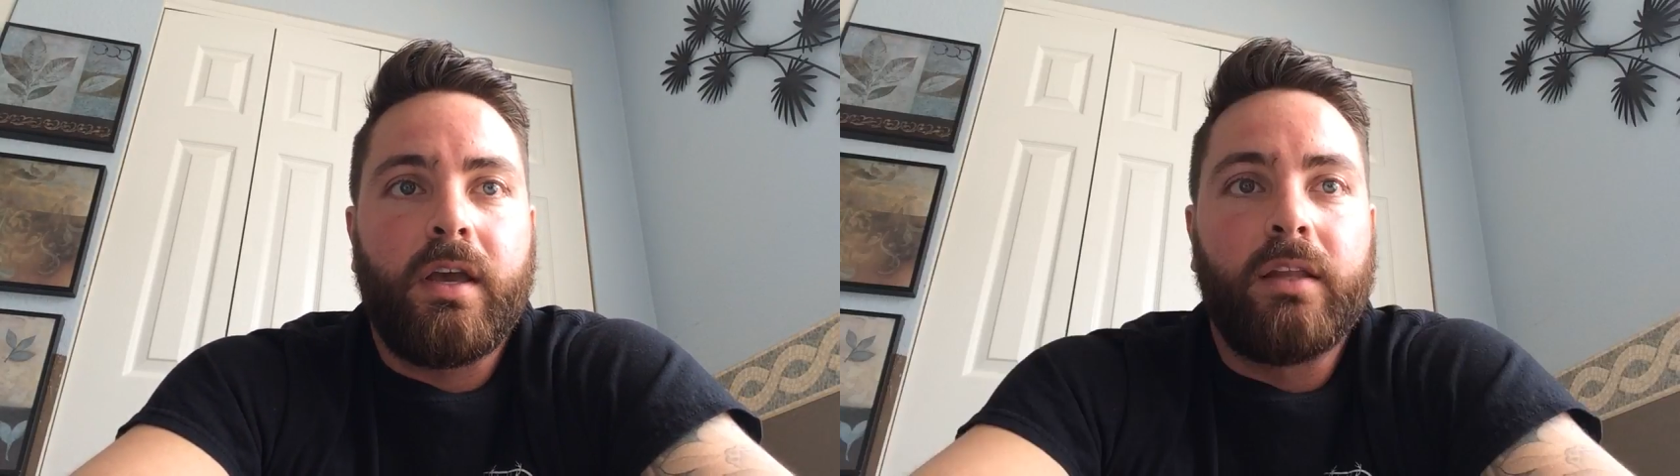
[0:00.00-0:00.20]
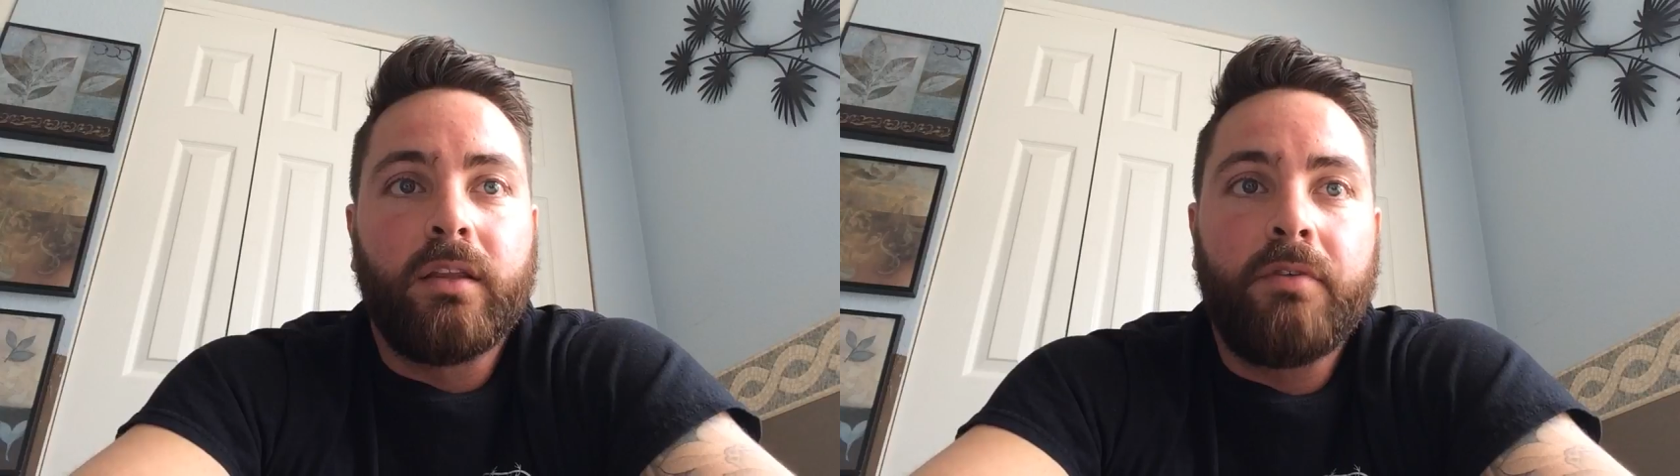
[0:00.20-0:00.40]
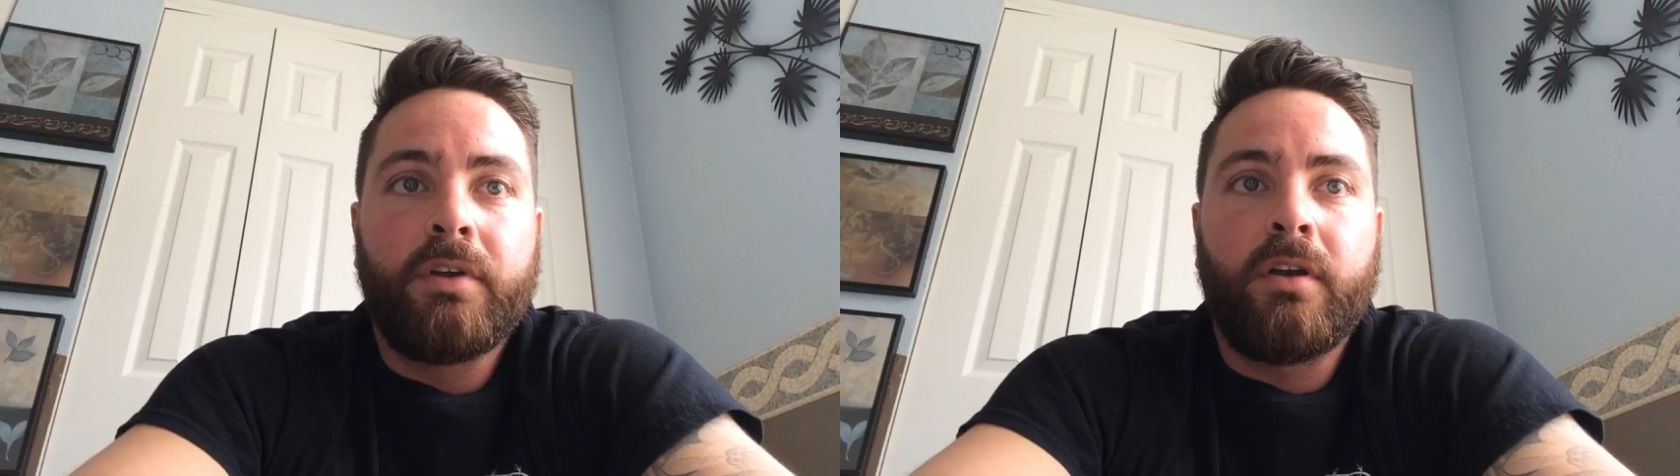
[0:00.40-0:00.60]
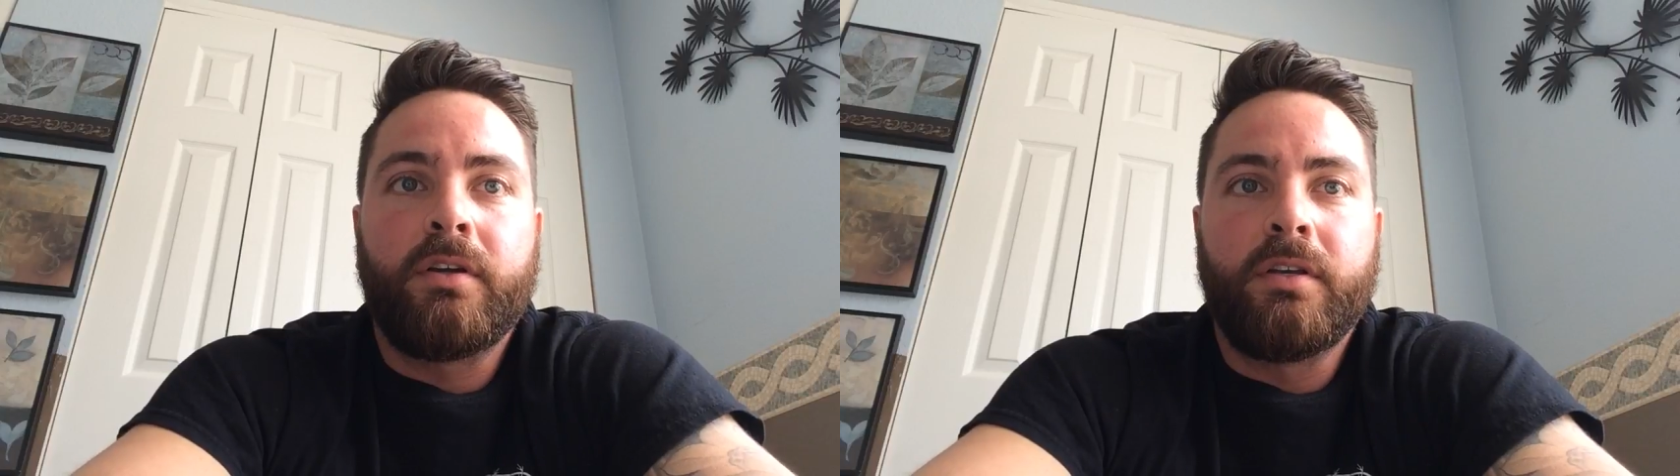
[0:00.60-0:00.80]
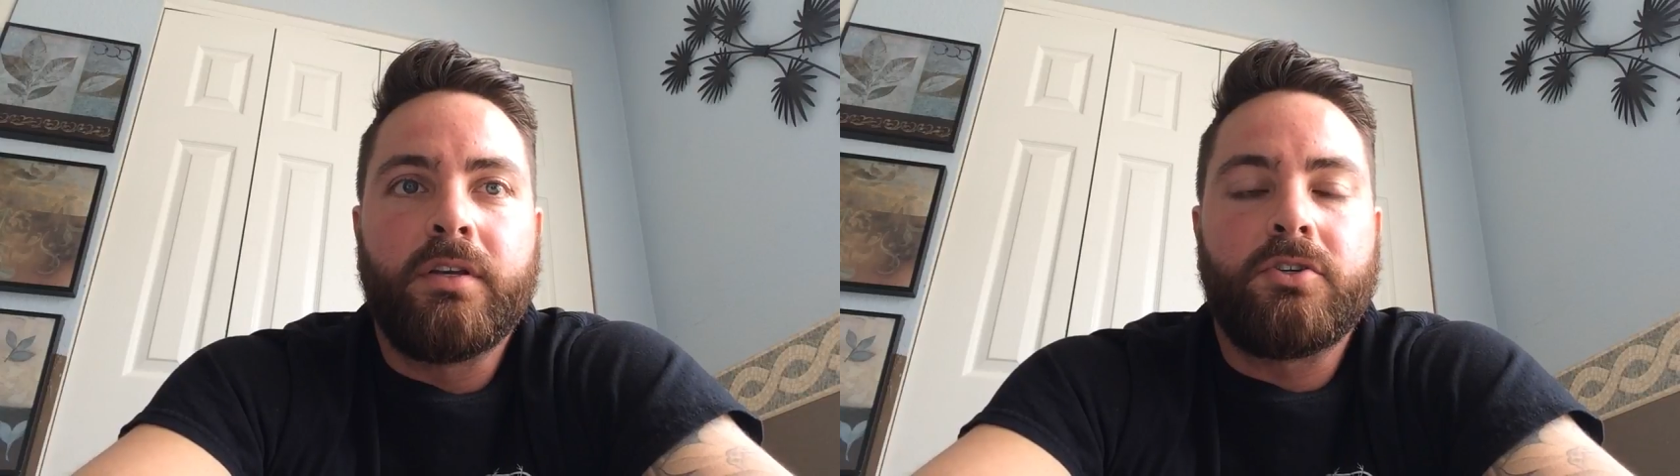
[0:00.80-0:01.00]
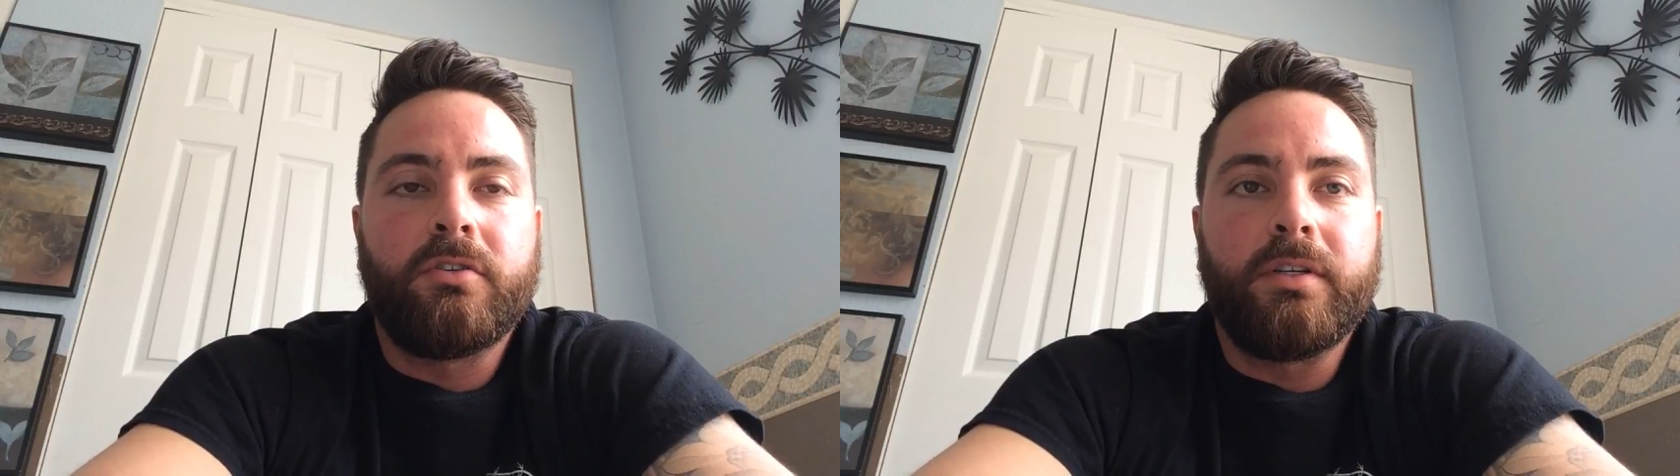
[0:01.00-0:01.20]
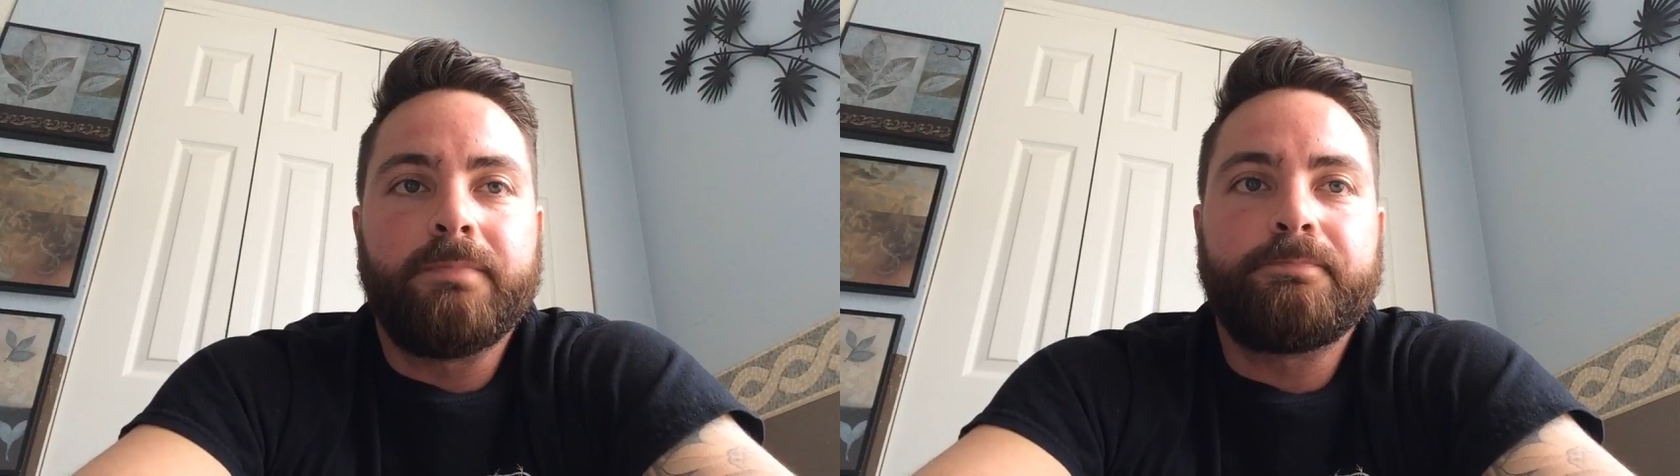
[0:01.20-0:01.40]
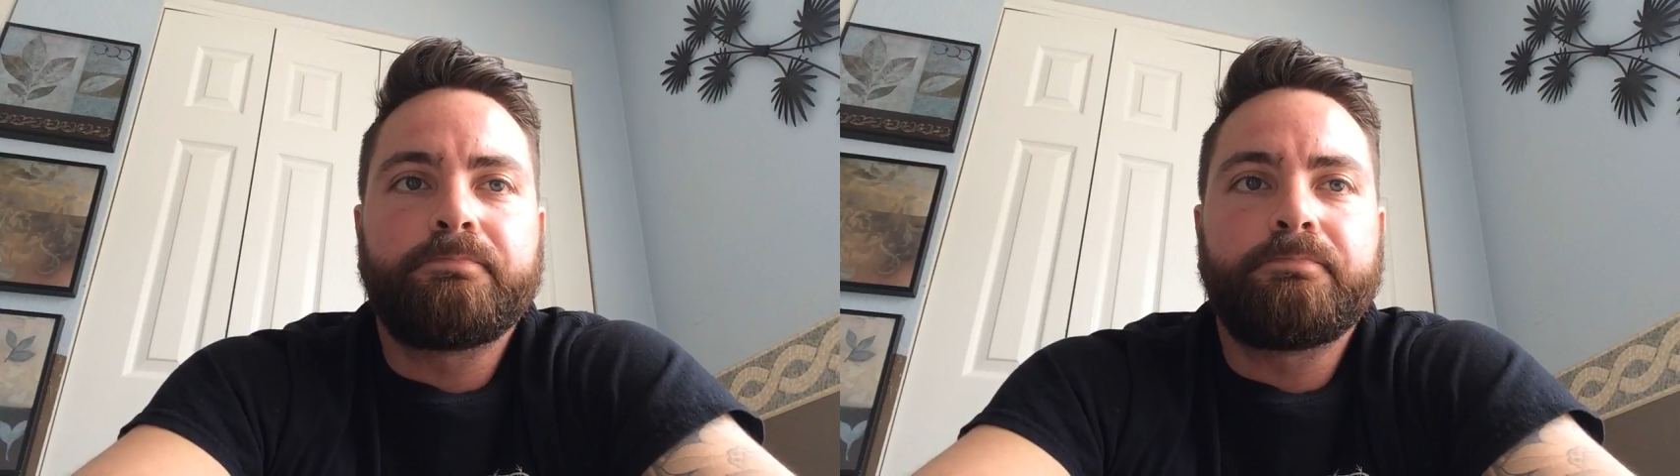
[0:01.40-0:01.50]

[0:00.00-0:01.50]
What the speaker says: and loving unconditionally.